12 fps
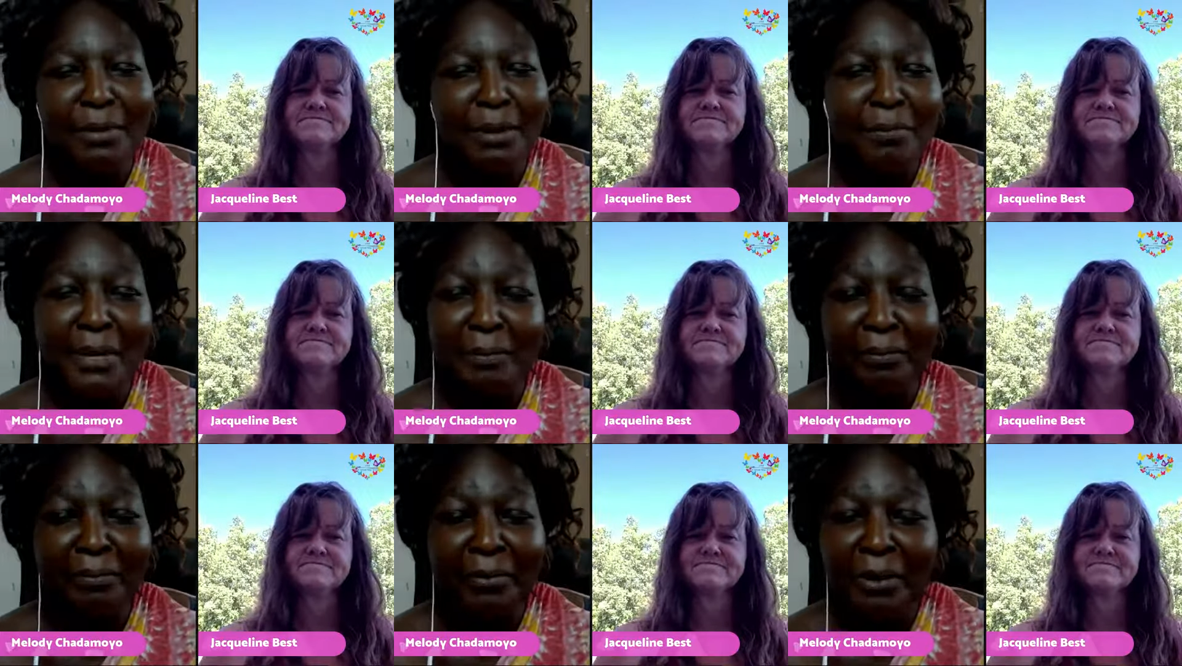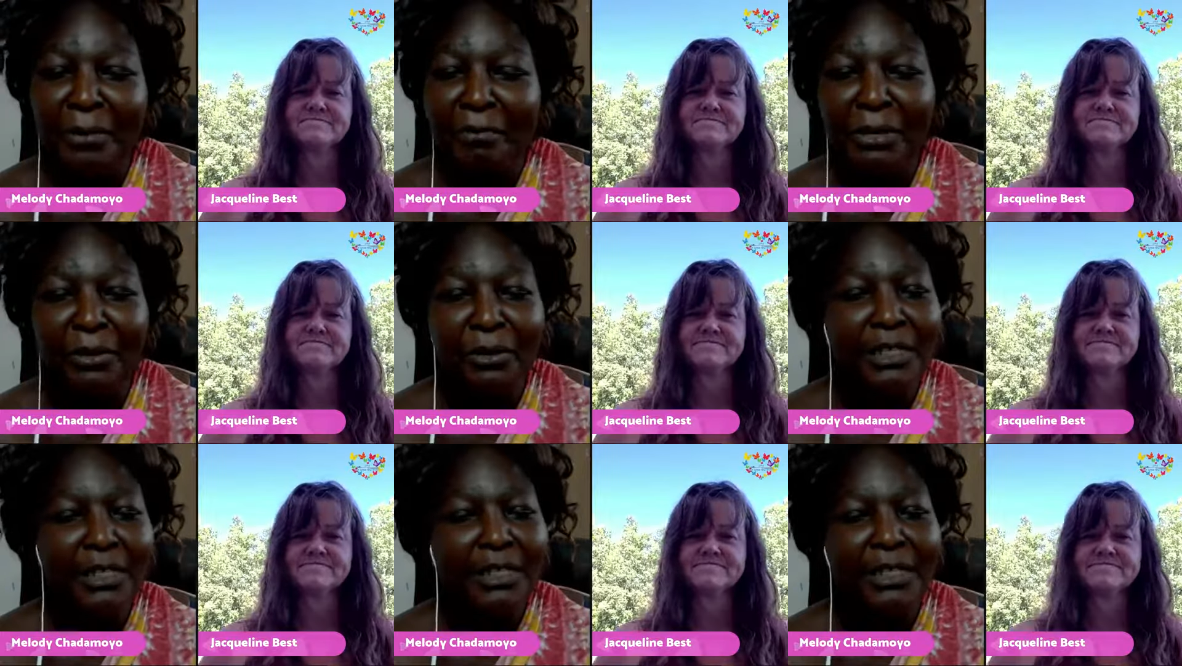Speaker 1: mom
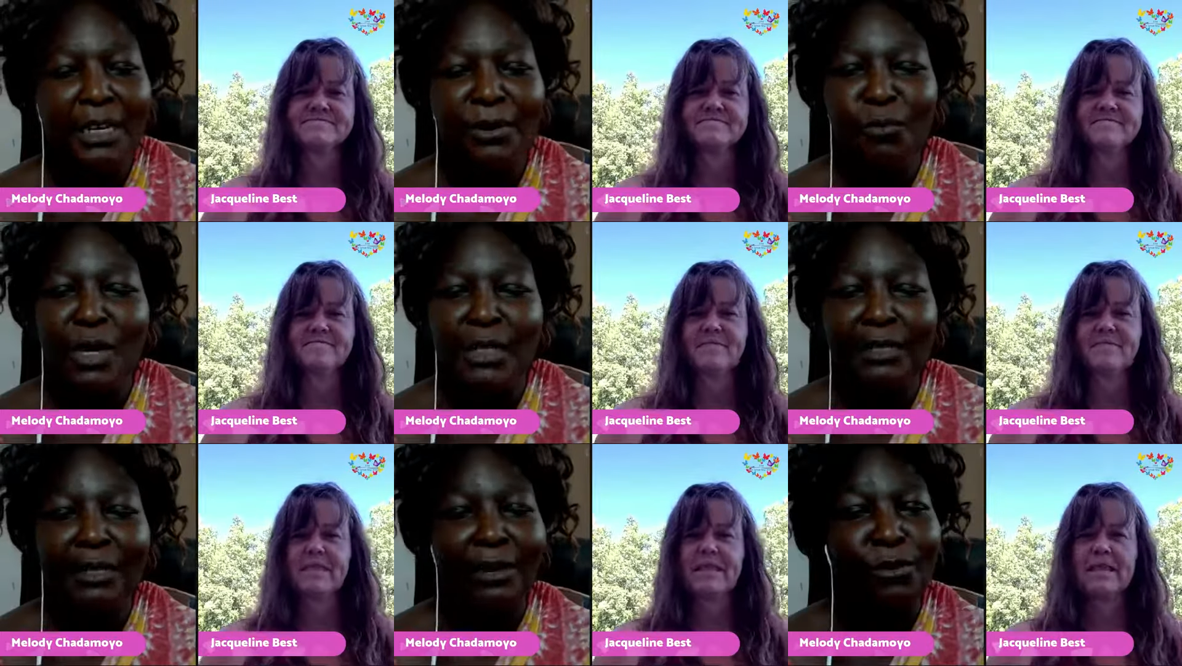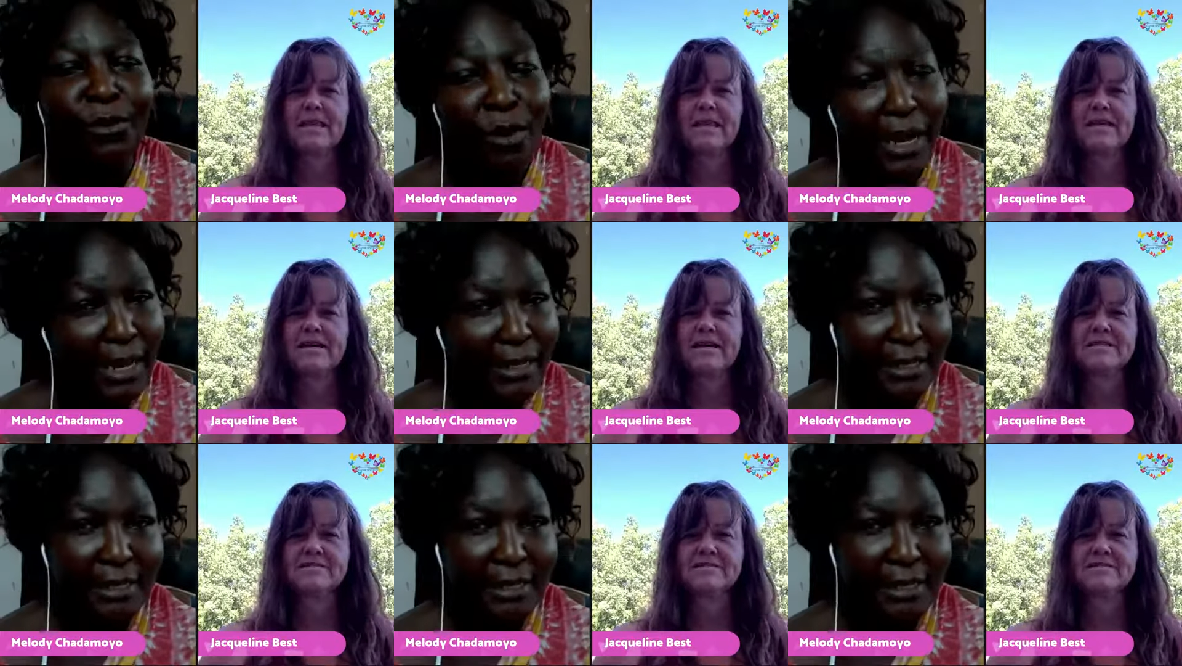because she was a go-getter.